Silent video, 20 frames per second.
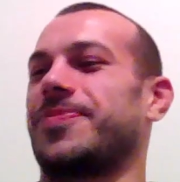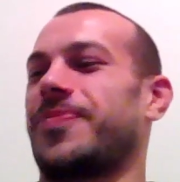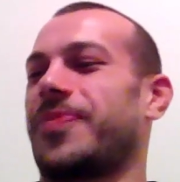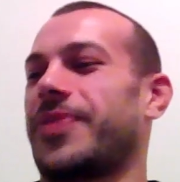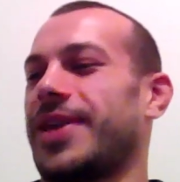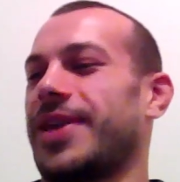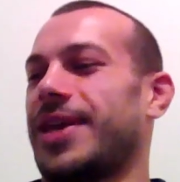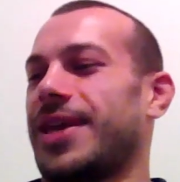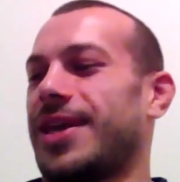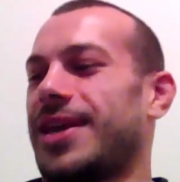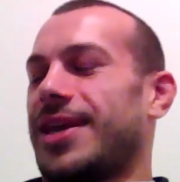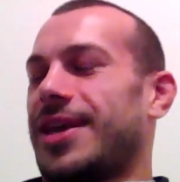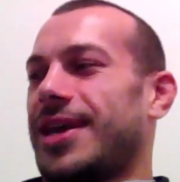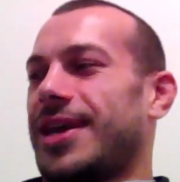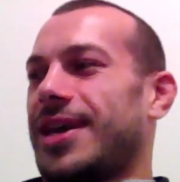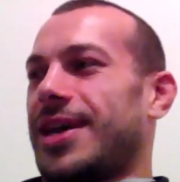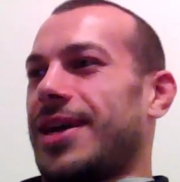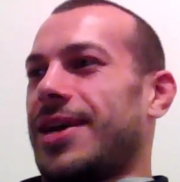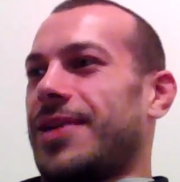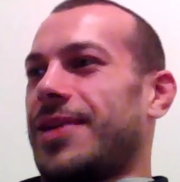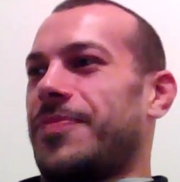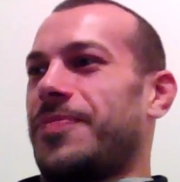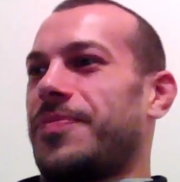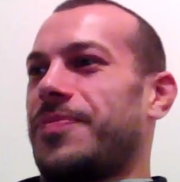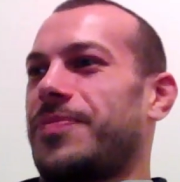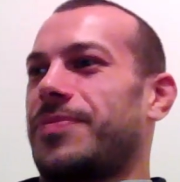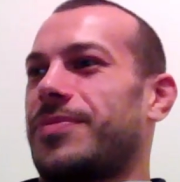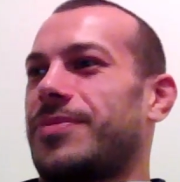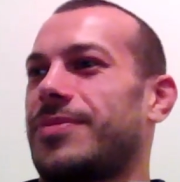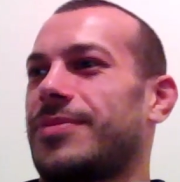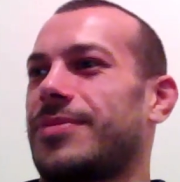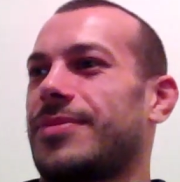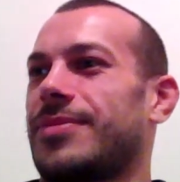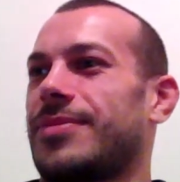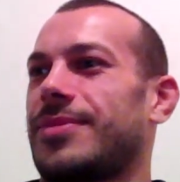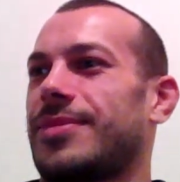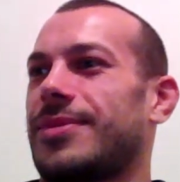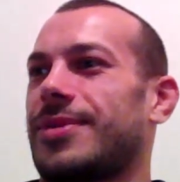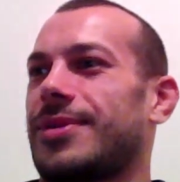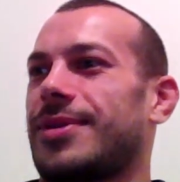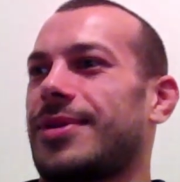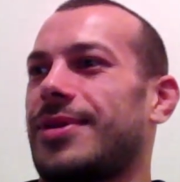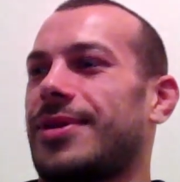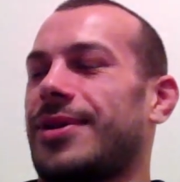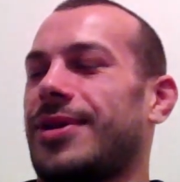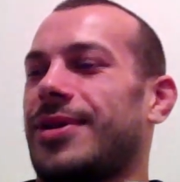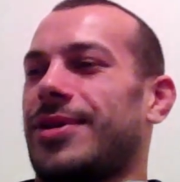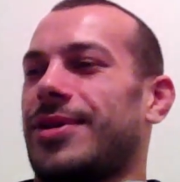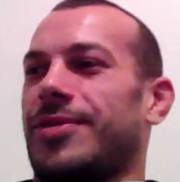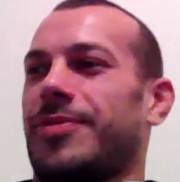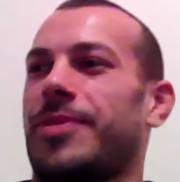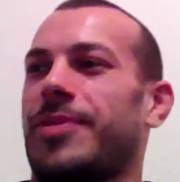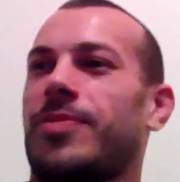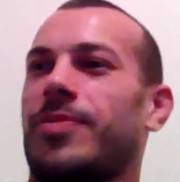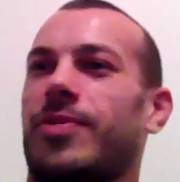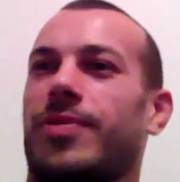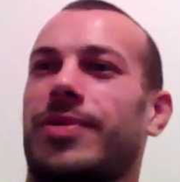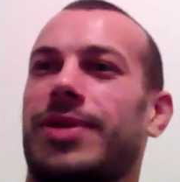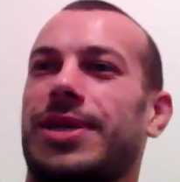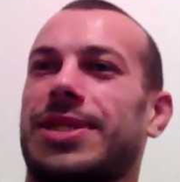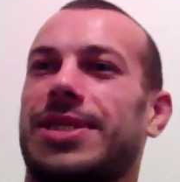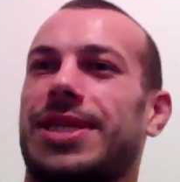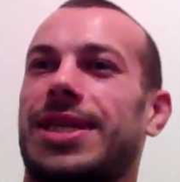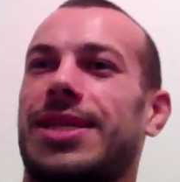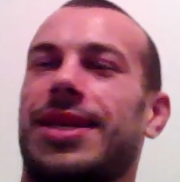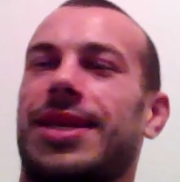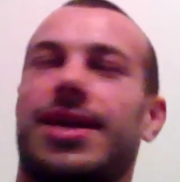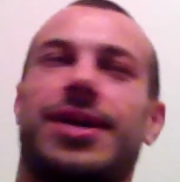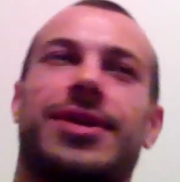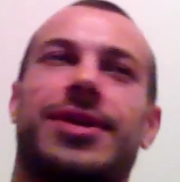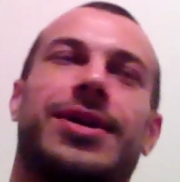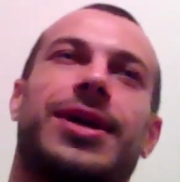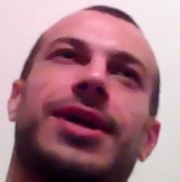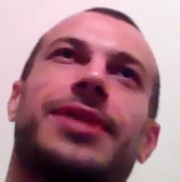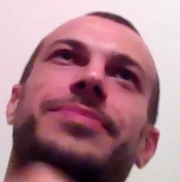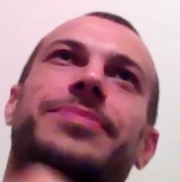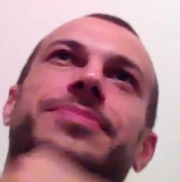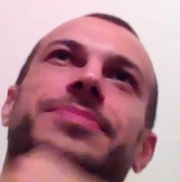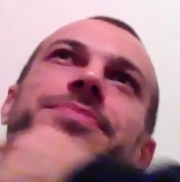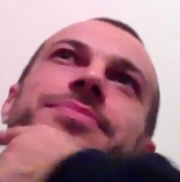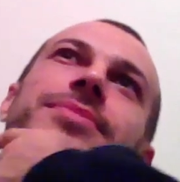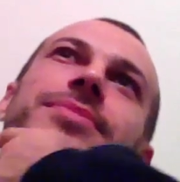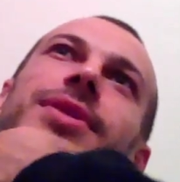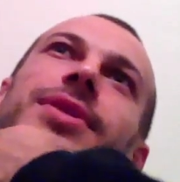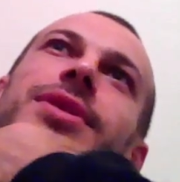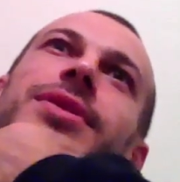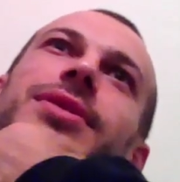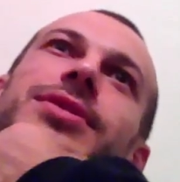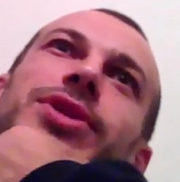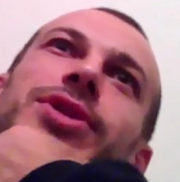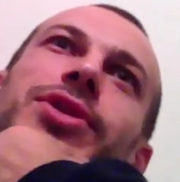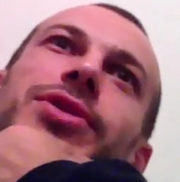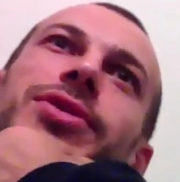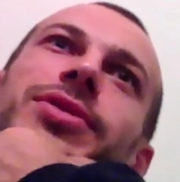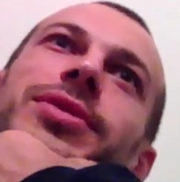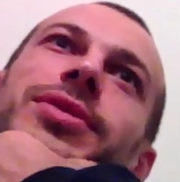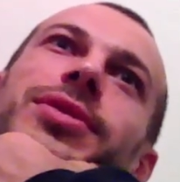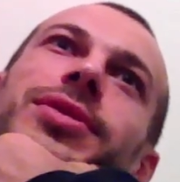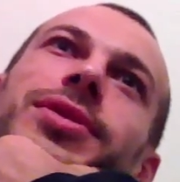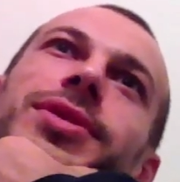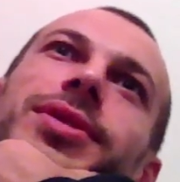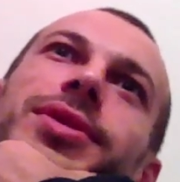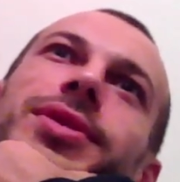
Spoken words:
them. Um, I've got to remember what I said now. So